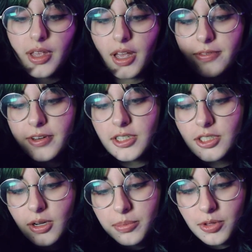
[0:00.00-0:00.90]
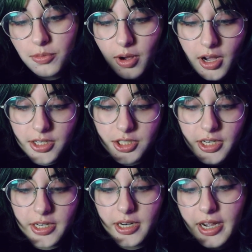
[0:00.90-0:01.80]
I finished up the wash
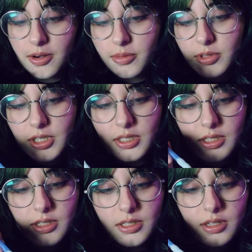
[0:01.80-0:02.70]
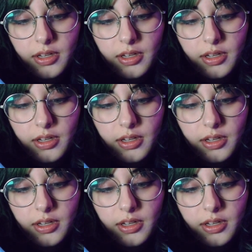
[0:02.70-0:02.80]
and now I'm just